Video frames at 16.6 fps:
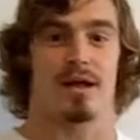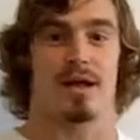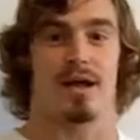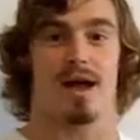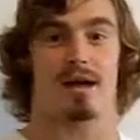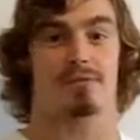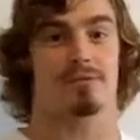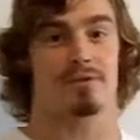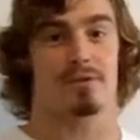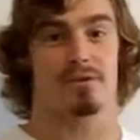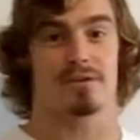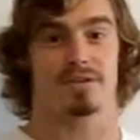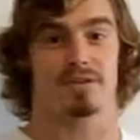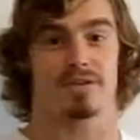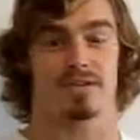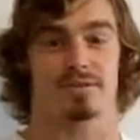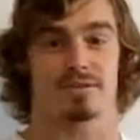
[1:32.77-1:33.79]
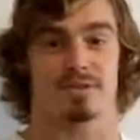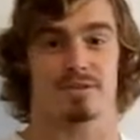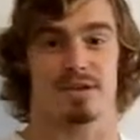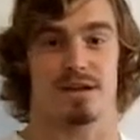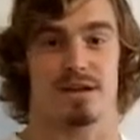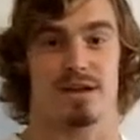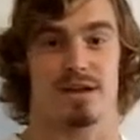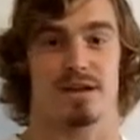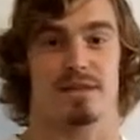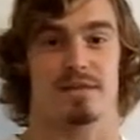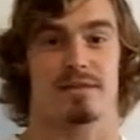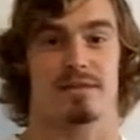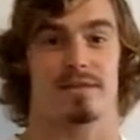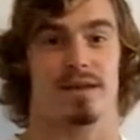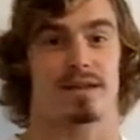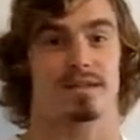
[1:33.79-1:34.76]
After season was
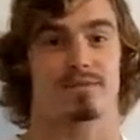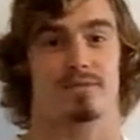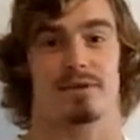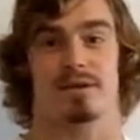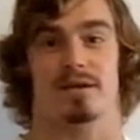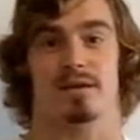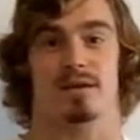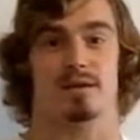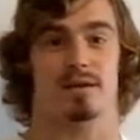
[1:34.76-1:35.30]
done, that's when I